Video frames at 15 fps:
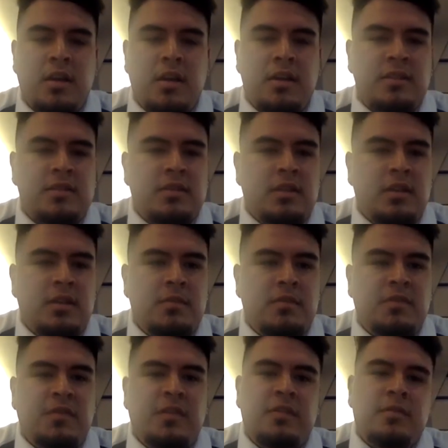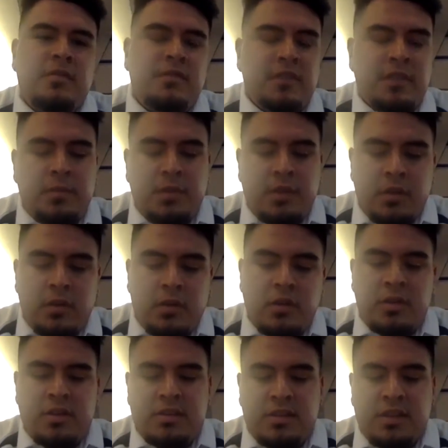It's a Filipino
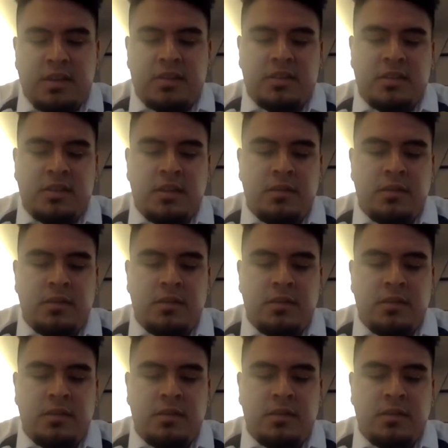organization,